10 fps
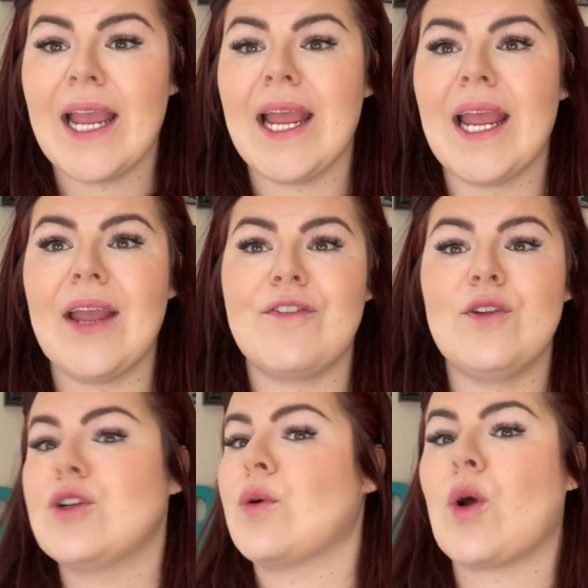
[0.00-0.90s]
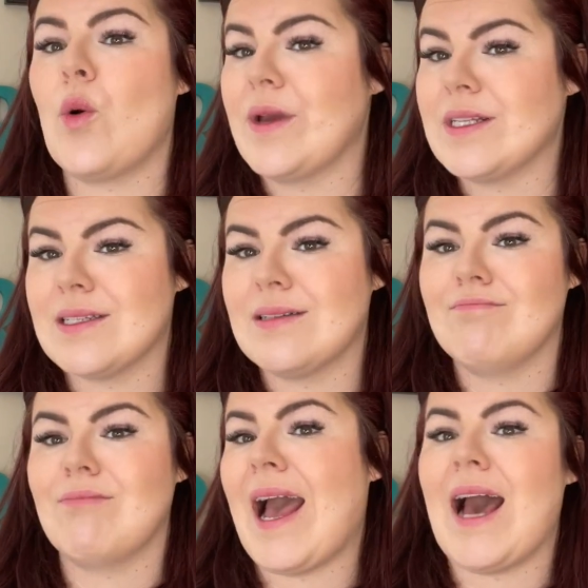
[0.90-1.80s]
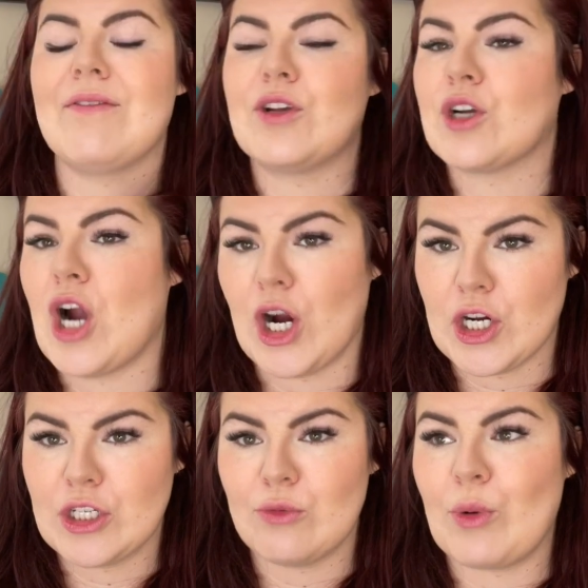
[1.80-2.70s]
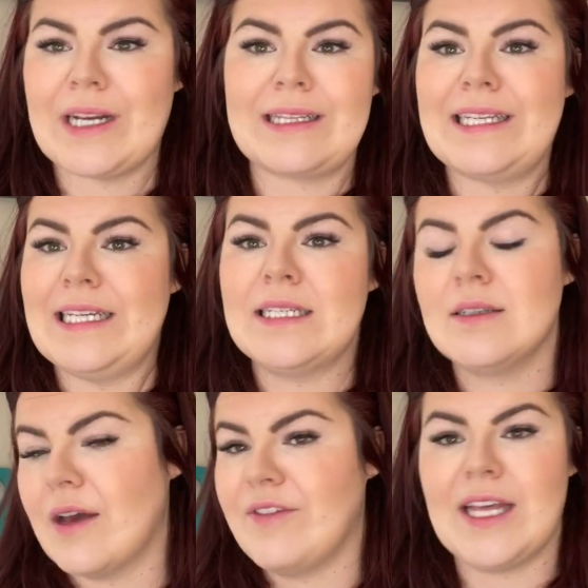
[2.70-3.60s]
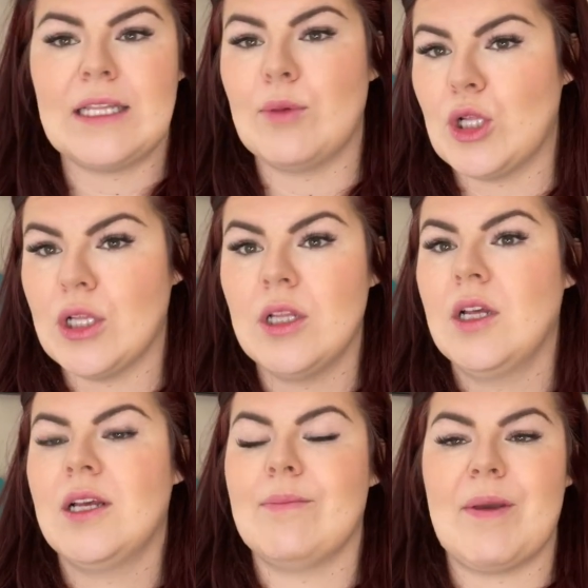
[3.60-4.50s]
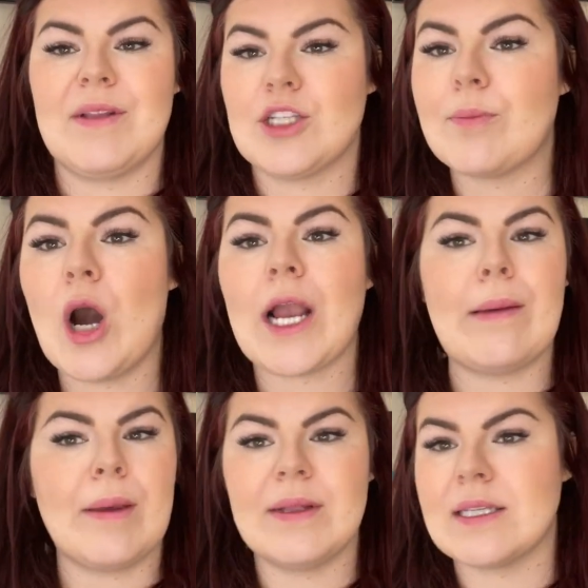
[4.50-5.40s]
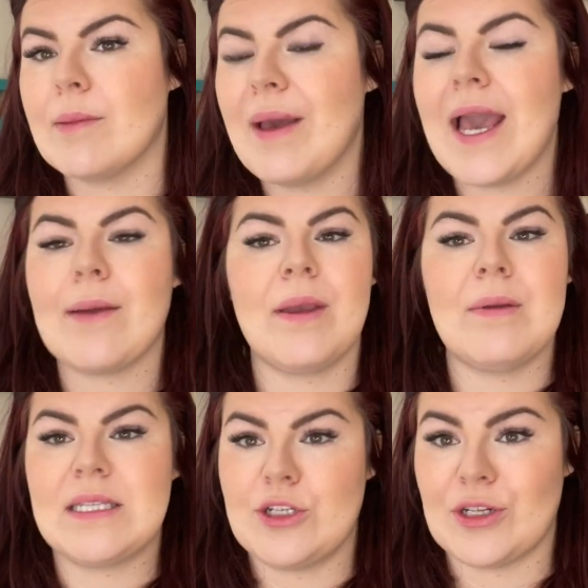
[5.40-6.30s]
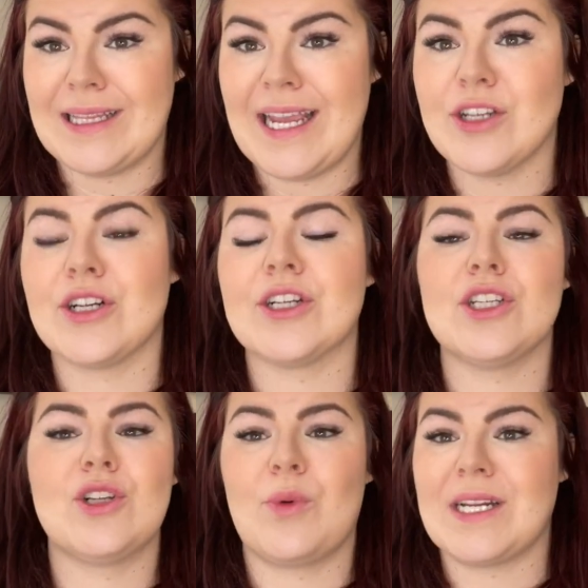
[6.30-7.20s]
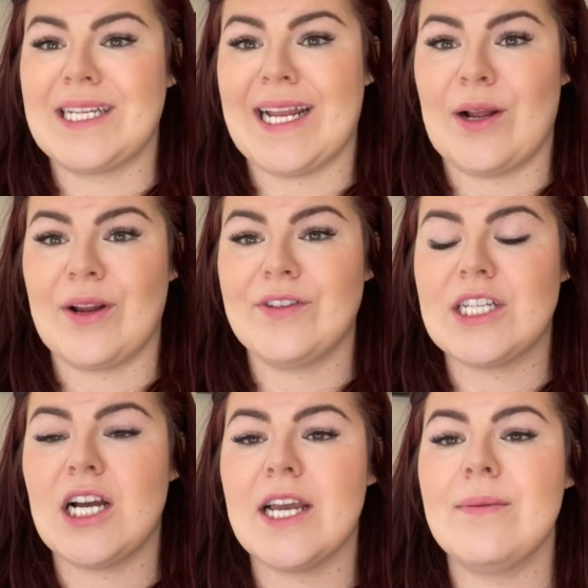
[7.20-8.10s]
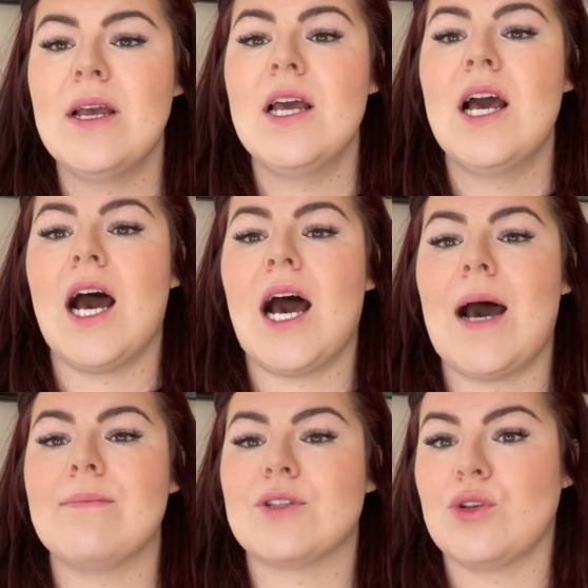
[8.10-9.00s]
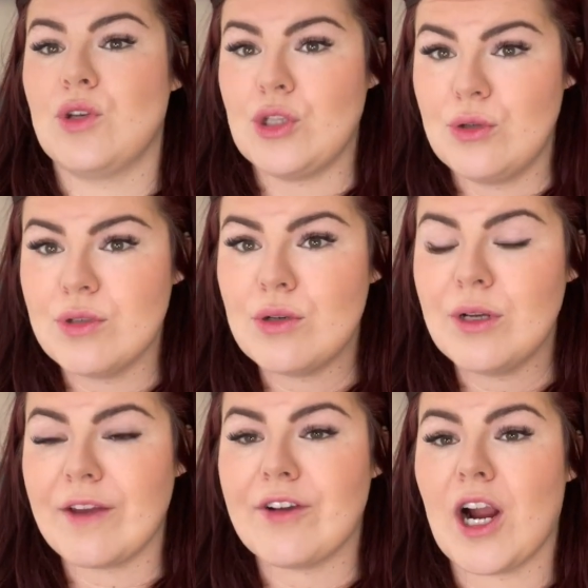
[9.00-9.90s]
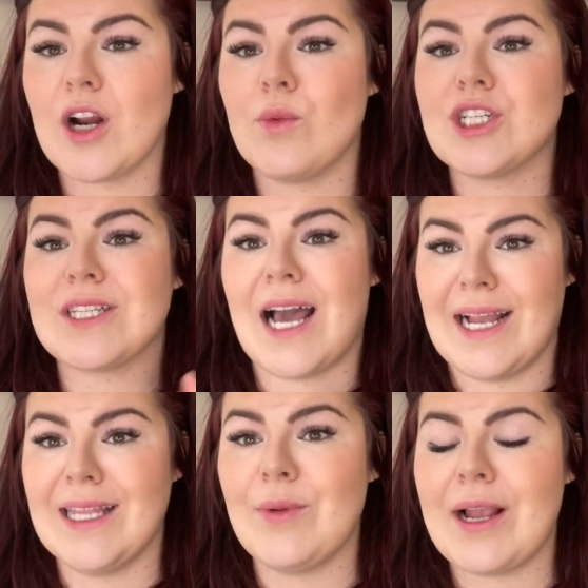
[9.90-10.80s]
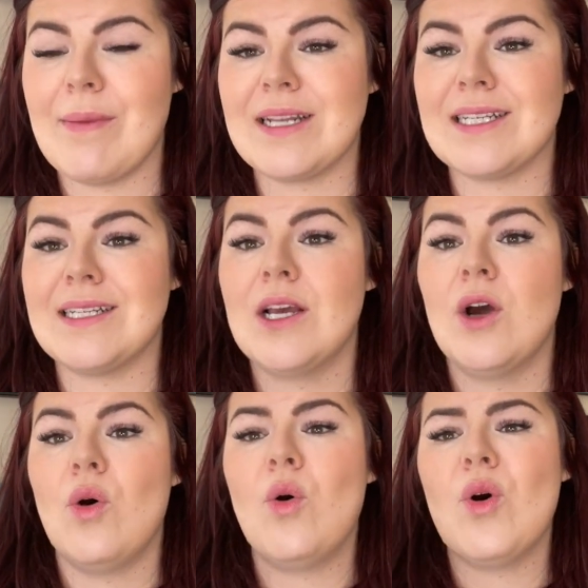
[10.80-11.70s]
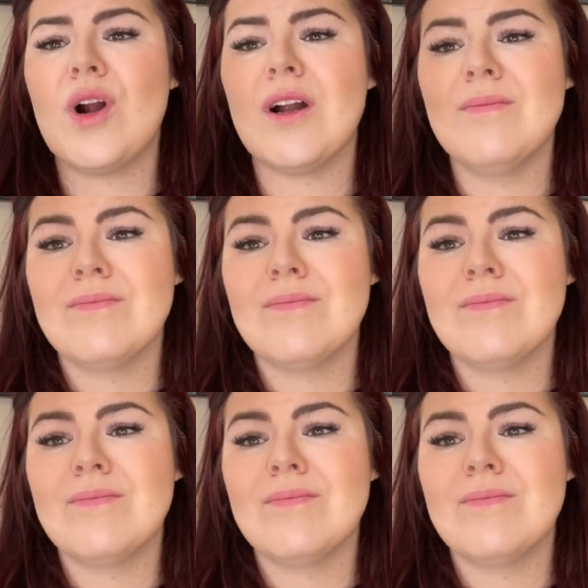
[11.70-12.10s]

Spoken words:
if you don't always have your card readily available. Maybe it's in your pocket, maybe it's in the bag, maybe it's in your lanyard. You don't want to take it out every time. So you can use an old gift card, which is highly recommended, or